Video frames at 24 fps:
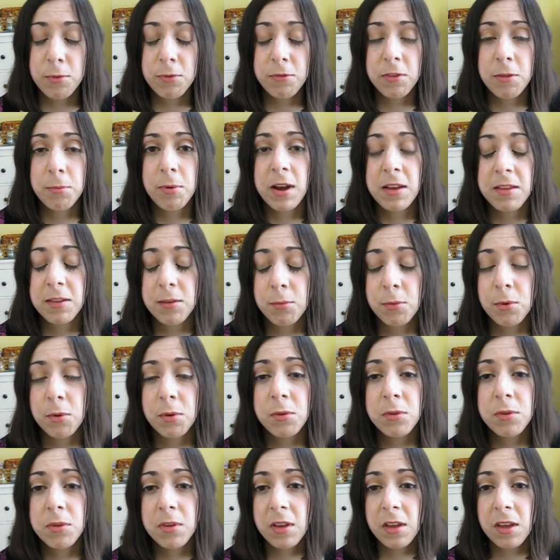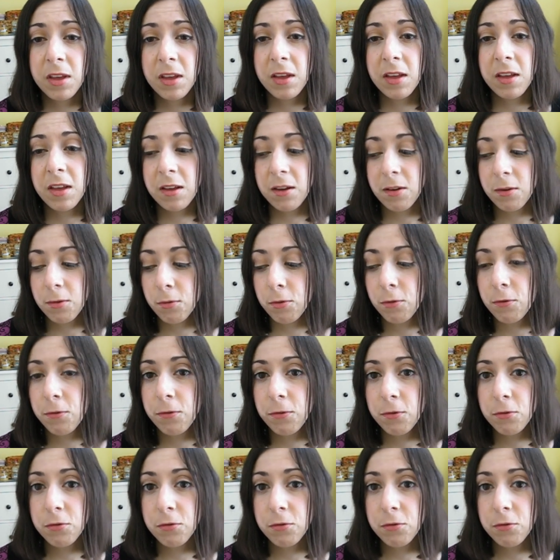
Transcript: for the price it was. All four